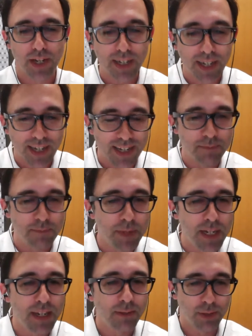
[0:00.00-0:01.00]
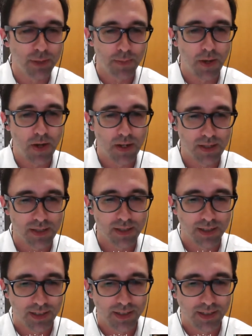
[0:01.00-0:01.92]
I get an immediate response.